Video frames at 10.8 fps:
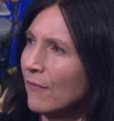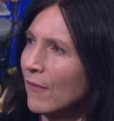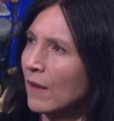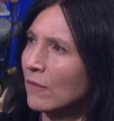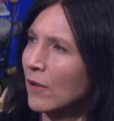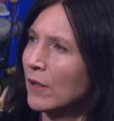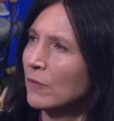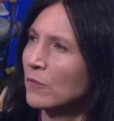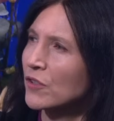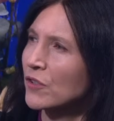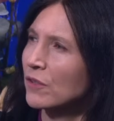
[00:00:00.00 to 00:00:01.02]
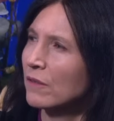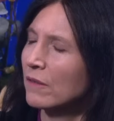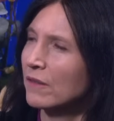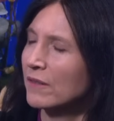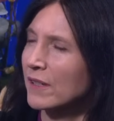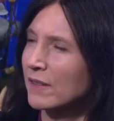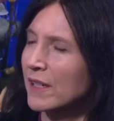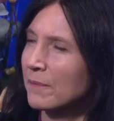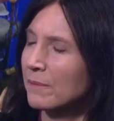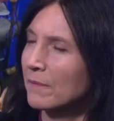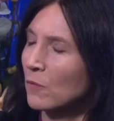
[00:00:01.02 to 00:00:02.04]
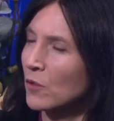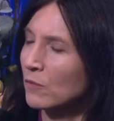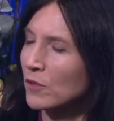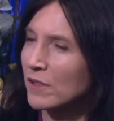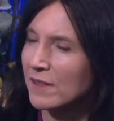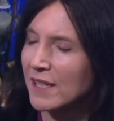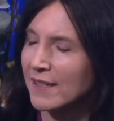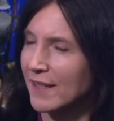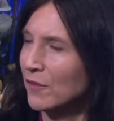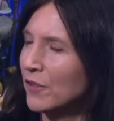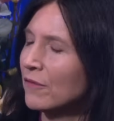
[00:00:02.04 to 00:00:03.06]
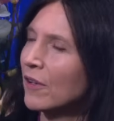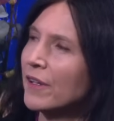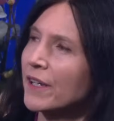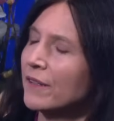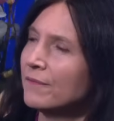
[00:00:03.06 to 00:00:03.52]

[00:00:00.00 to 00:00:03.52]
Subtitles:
Right, which doesn't that, what does that tell you right now?